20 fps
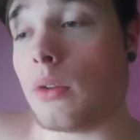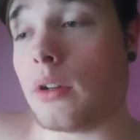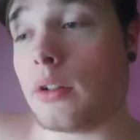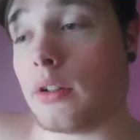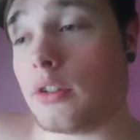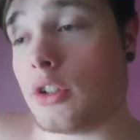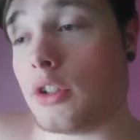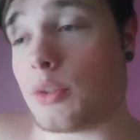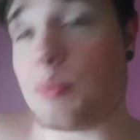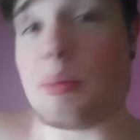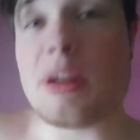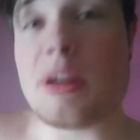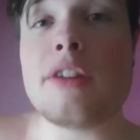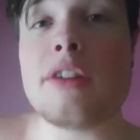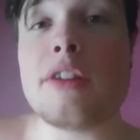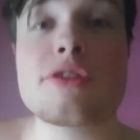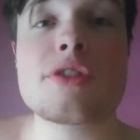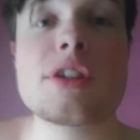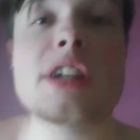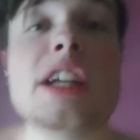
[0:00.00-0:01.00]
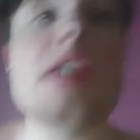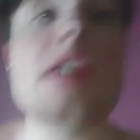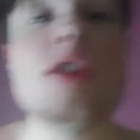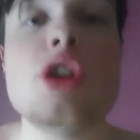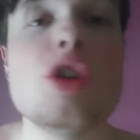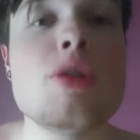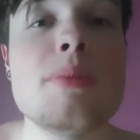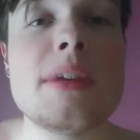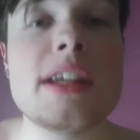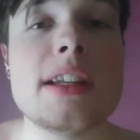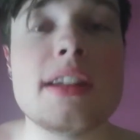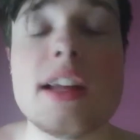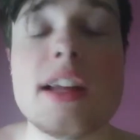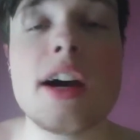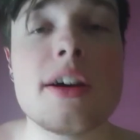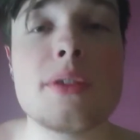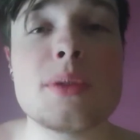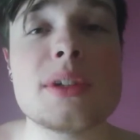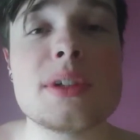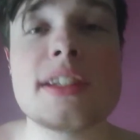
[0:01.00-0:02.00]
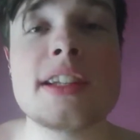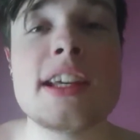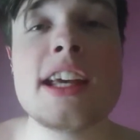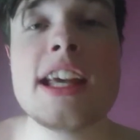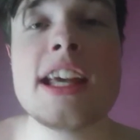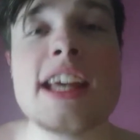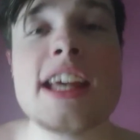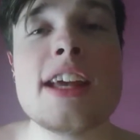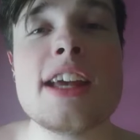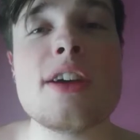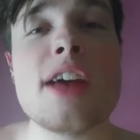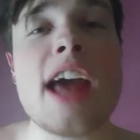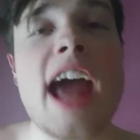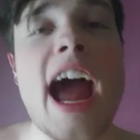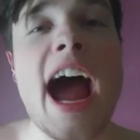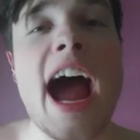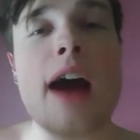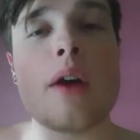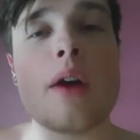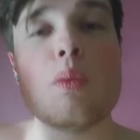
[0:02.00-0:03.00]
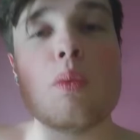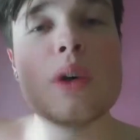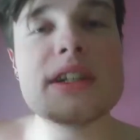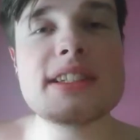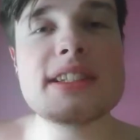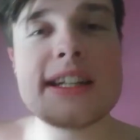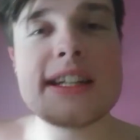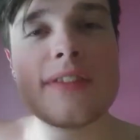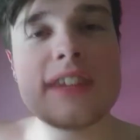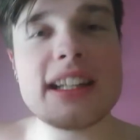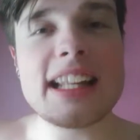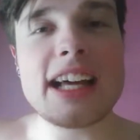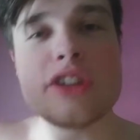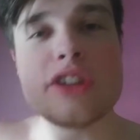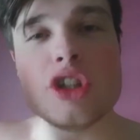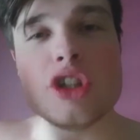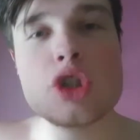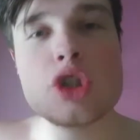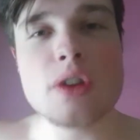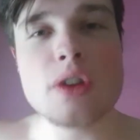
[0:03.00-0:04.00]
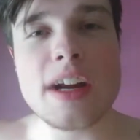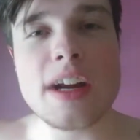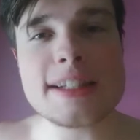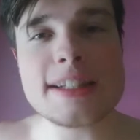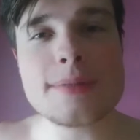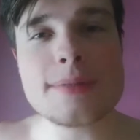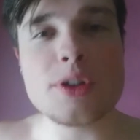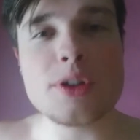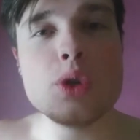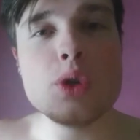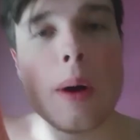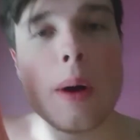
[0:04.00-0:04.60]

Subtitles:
just be a free human. No, it wasn't. I wasn't even allowed to transfer to a